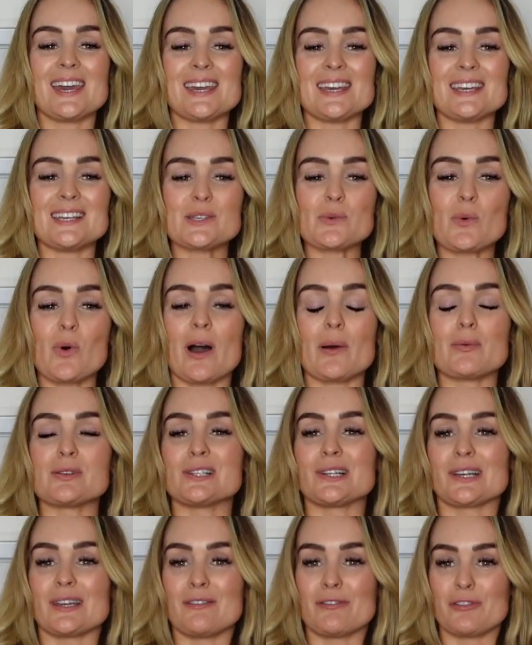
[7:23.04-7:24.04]
is what I was
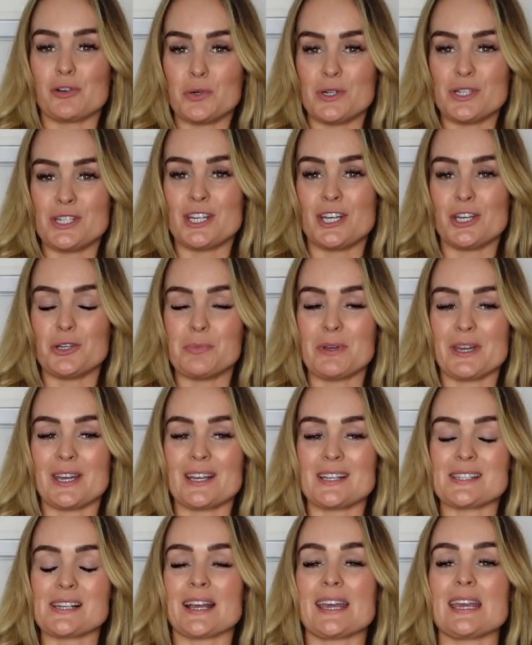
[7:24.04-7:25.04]
looking forward to,
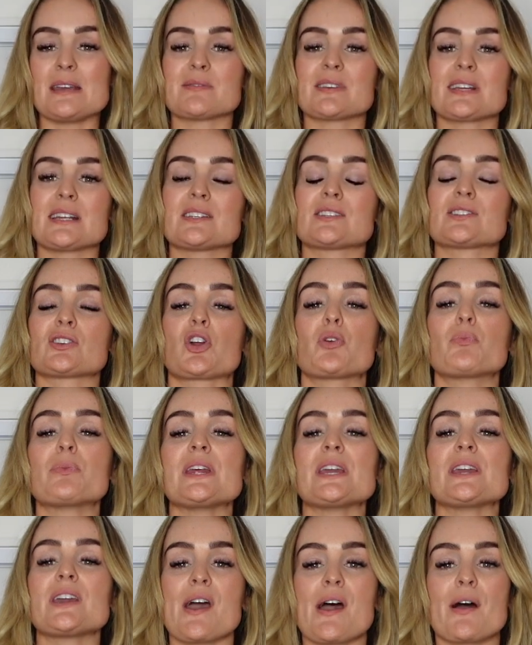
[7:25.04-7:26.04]
because I keep seeing so
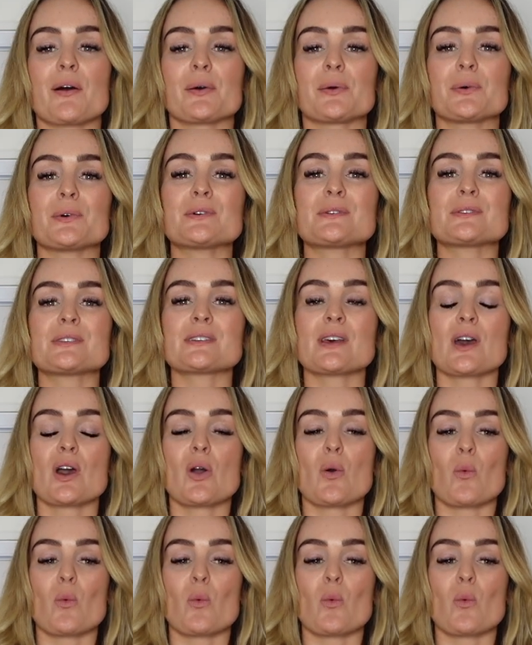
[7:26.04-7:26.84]
many girls